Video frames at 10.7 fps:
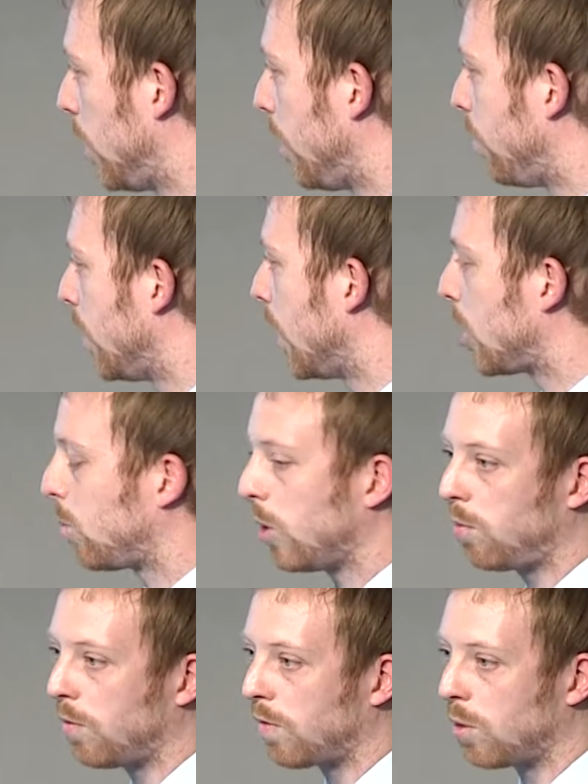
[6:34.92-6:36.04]
even next week
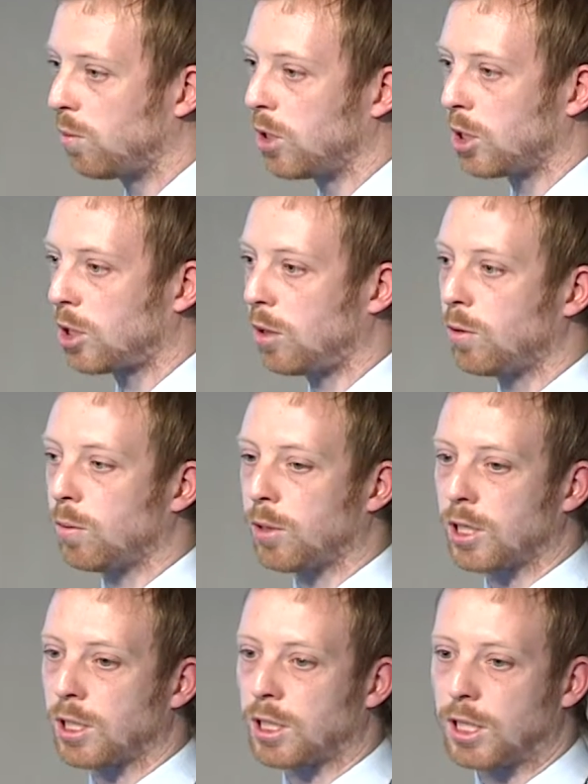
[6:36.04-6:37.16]
we've got a workshop where we're
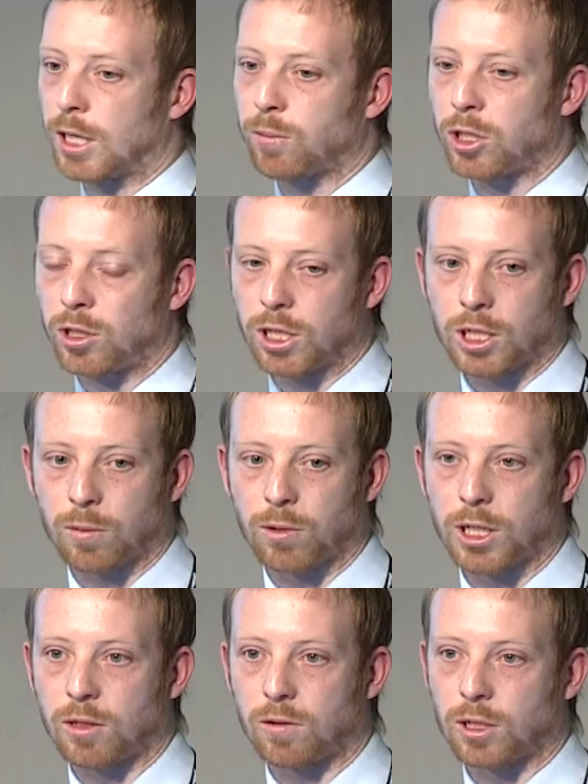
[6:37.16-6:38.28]
going to demonstrate some of
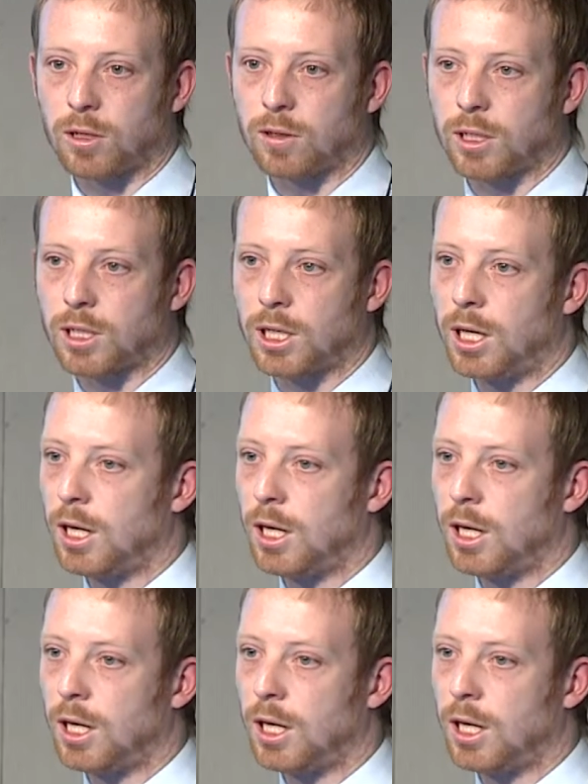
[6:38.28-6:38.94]
these results